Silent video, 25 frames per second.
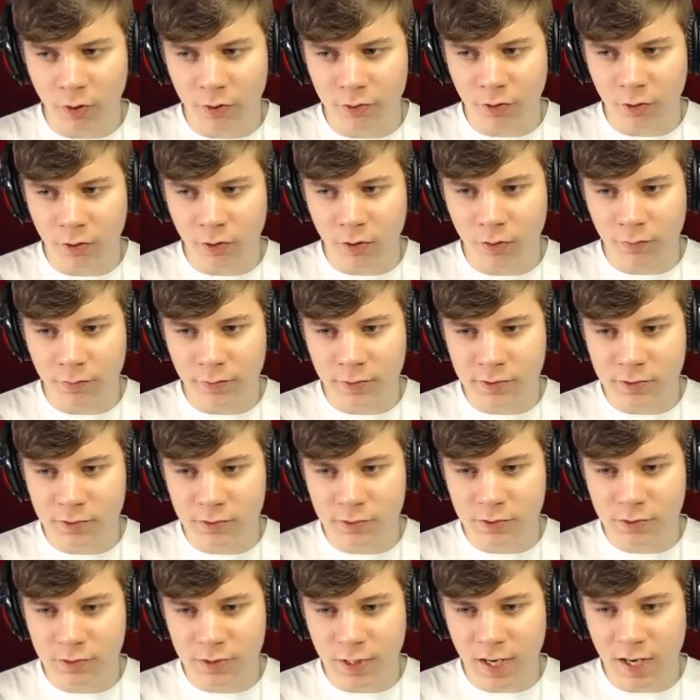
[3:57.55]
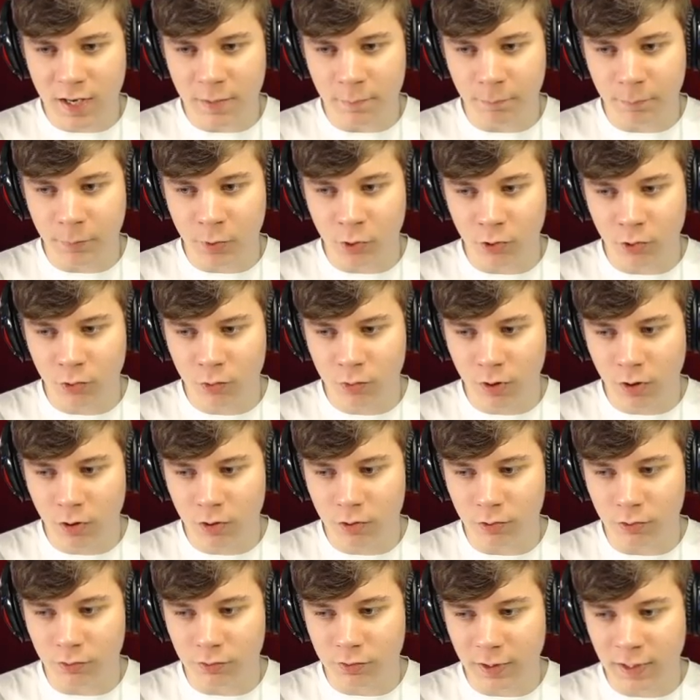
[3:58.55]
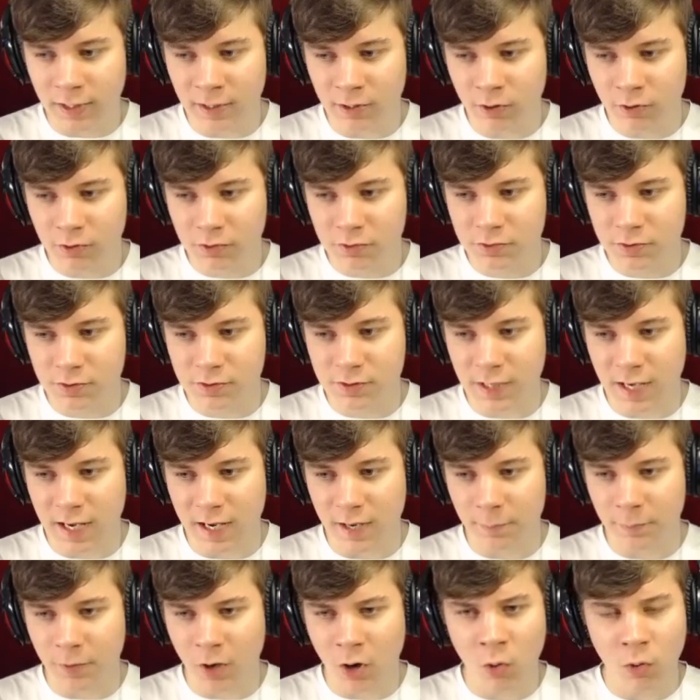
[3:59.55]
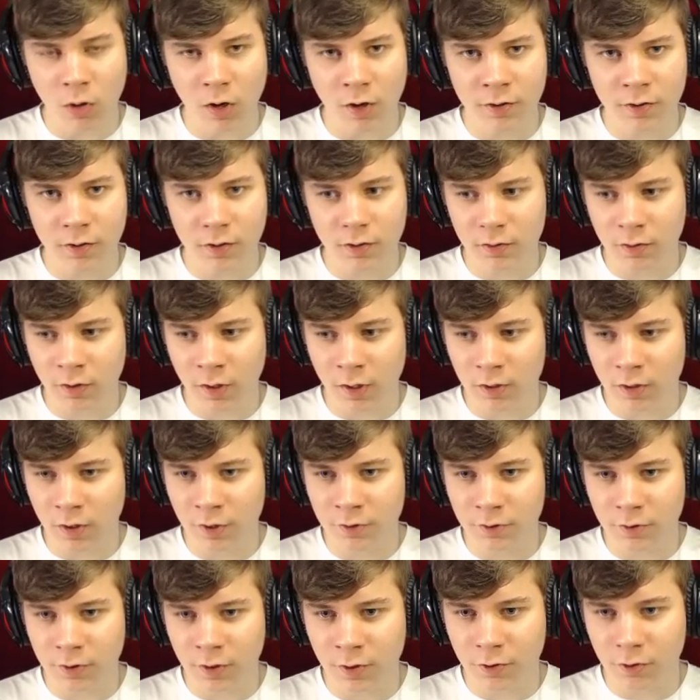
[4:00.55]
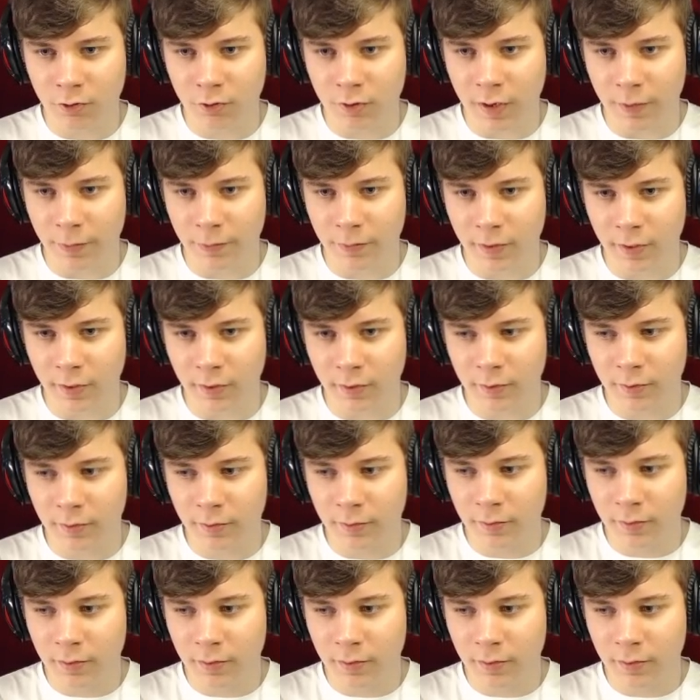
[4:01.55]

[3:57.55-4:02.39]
I don't know if this is the same, but who knows? It looks the same, the whole like London Underground thing.